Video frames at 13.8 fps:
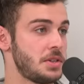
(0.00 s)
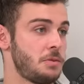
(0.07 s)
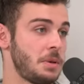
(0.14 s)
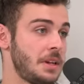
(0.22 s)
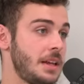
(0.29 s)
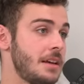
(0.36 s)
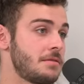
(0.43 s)
you've
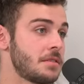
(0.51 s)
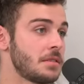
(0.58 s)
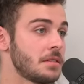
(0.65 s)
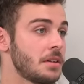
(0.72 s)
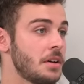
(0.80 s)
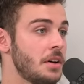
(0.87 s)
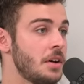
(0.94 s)
been given.
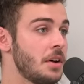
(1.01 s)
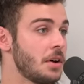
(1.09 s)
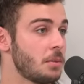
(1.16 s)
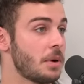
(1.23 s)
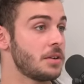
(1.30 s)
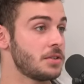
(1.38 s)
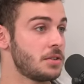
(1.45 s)

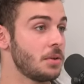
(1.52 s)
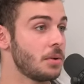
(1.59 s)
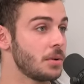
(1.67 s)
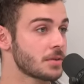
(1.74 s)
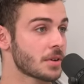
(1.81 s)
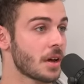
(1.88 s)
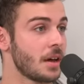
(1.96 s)
Whereas
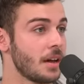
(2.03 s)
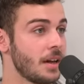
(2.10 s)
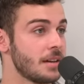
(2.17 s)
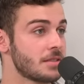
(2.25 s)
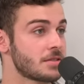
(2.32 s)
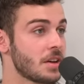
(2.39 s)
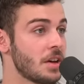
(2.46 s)
yours
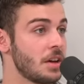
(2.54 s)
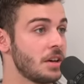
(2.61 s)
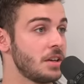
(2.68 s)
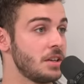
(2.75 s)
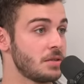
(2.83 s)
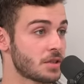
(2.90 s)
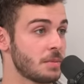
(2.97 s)
is
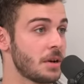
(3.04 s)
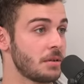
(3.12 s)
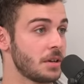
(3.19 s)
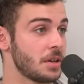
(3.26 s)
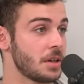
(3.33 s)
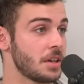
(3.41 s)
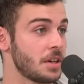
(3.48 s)
you've smelt
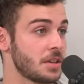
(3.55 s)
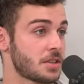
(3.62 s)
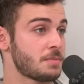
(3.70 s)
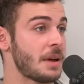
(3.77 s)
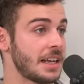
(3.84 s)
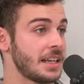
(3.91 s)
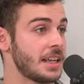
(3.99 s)
a uh,
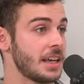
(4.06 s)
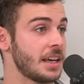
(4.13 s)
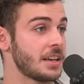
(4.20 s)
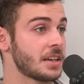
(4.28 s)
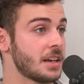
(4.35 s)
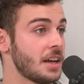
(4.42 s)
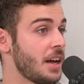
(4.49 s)
smelly
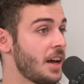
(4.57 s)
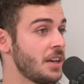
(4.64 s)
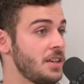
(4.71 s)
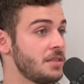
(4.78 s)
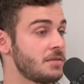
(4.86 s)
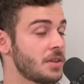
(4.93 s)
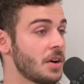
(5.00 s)
kid and
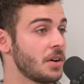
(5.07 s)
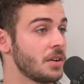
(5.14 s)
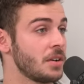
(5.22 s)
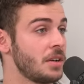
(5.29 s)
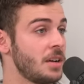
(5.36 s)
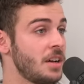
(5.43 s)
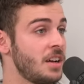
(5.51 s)
you've
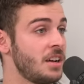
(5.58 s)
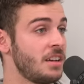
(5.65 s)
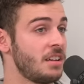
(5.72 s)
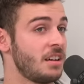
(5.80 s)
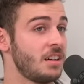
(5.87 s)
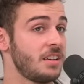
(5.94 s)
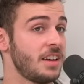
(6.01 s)
gone,
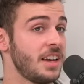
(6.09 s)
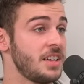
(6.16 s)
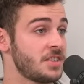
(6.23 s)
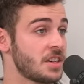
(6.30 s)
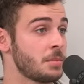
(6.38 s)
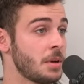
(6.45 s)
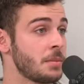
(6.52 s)
he's
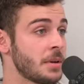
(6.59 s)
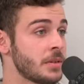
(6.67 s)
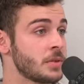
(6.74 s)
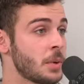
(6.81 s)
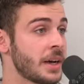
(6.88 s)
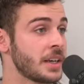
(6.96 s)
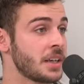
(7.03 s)
going to be a bit of a
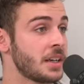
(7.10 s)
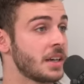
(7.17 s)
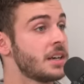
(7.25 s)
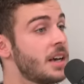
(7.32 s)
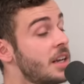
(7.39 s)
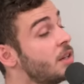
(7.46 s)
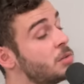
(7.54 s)
wanker.
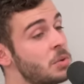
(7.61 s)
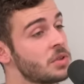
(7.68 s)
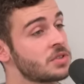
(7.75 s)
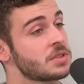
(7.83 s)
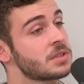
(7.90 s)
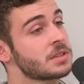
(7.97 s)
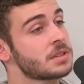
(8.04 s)
He
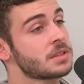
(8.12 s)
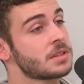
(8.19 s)
wasn't.